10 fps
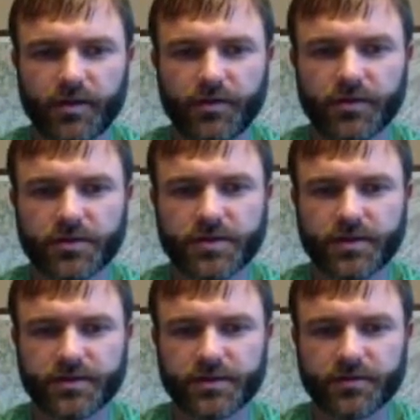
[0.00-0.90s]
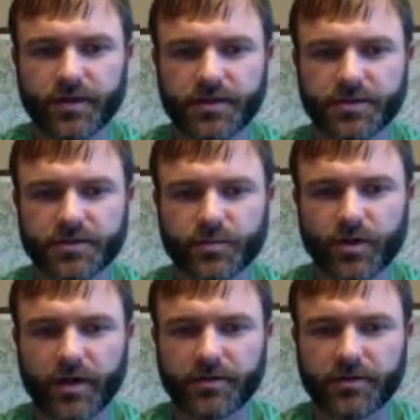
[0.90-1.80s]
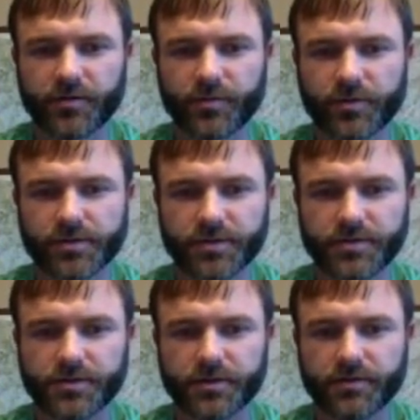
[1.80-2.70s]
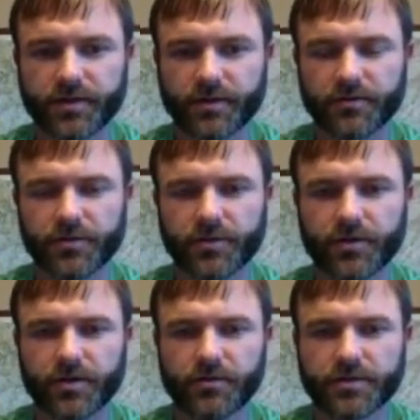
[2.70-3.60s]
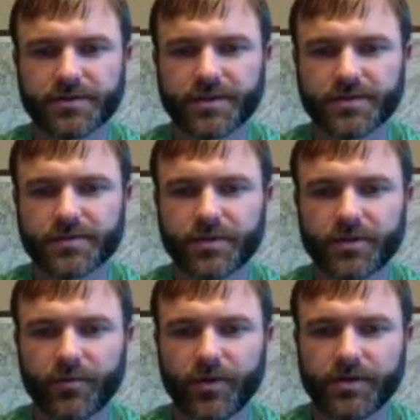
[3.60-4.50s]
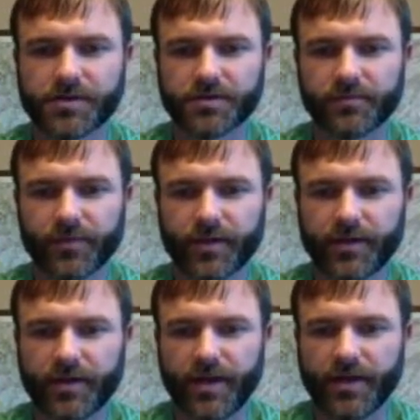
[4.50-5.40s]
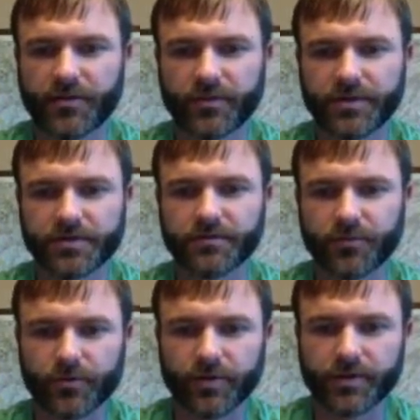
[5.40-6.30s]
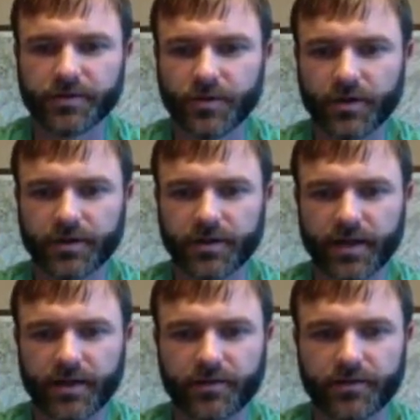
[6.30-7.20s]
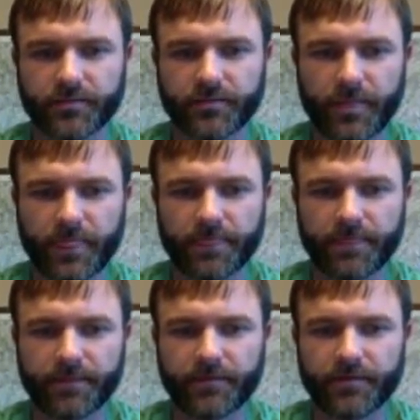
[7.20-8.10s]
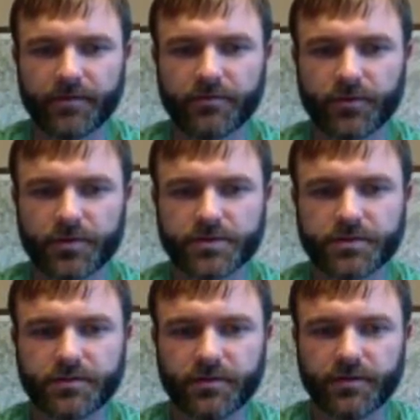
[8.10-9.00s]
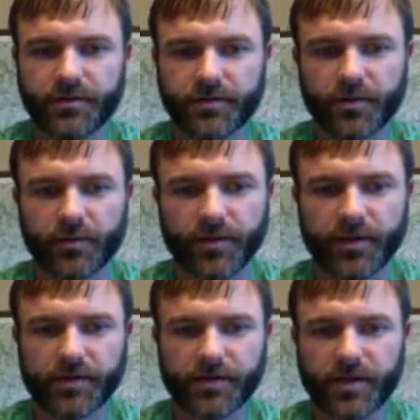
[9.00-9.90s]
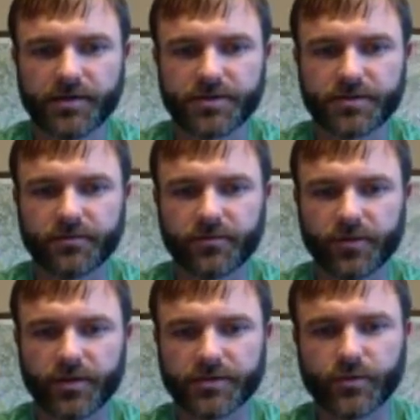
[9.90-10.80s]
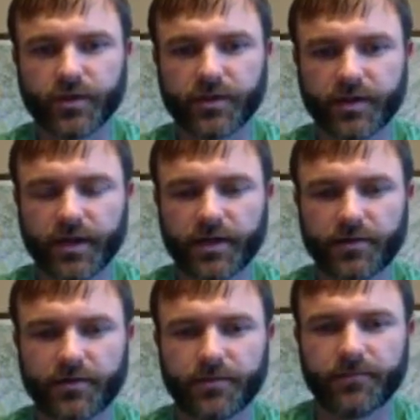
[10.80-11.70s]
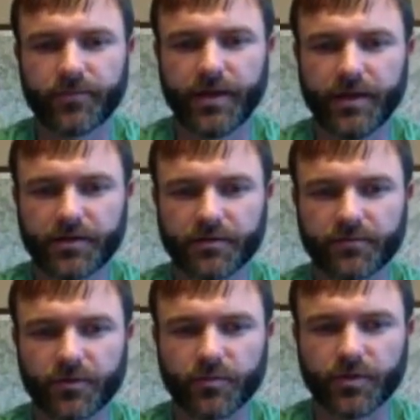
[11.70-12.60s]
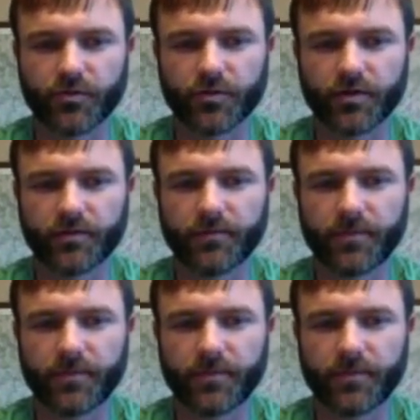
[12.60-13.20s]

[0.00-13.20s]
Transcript: Nursing considerations prior to the procedure include a thorough assessment of the patient and reason for the indwelling catheter. First, determine the indication for the indwelling catheter and confirm the order.